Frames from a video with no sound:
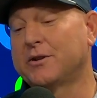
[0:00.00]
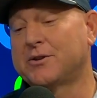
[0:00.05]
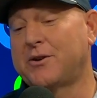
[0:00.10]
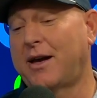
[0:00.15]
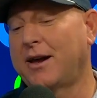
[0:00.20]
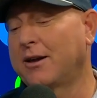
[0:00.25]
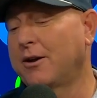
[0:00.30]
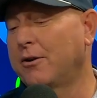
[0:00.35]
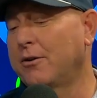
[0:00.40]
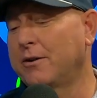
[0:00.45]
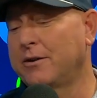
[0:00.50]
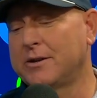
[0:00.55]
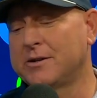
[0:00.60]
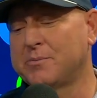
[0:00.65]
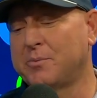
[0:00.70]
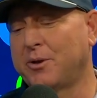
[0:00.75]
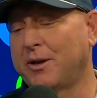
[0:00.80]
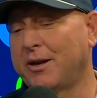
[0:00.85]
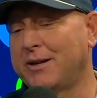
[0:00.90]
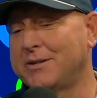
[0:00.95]
So I go to
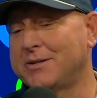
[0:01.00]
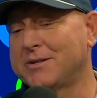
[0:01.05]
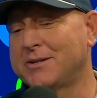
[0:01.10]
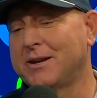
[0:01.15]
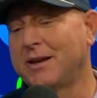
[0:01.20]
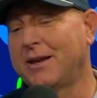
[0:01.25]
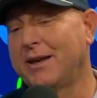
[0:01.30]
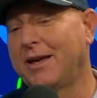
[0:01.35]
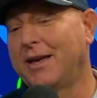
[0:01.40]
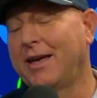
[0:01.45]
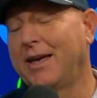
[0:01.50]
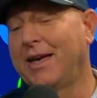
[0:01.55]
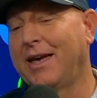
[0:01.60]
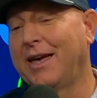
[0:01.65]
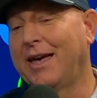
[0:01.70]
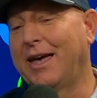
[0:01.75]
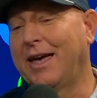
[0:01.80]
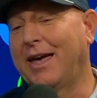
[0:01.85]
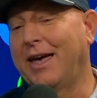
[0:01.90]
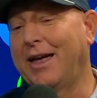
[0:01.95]
this place,
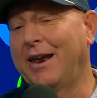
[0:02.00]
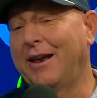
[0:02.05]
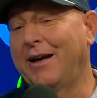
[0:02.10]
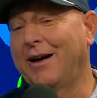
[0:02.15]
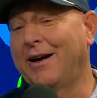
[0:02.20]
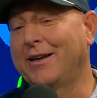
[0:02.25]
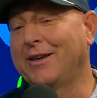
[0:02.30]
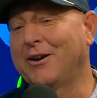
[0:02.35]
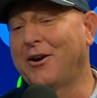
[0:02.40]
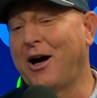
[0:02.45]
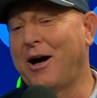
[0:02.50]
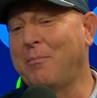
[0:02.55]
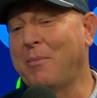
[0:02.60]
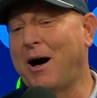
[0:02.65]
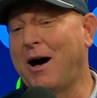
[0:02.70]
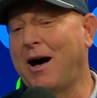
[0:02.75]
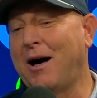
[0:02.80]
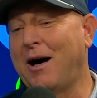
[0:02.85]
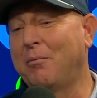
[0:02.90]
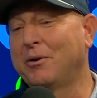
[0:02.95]
and I'm
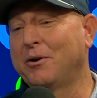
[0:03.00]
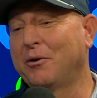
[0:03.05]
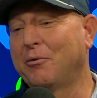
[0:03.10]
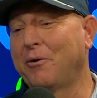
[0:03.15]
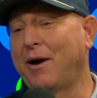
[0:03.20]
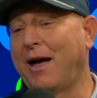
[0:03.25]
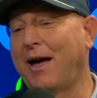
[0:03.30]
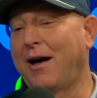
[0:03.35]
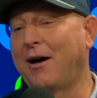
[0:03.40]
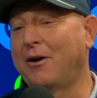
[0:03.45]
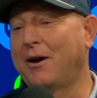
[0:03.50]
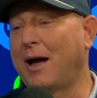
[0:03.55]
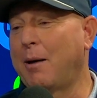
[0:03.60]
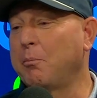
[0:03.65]
hobbling around.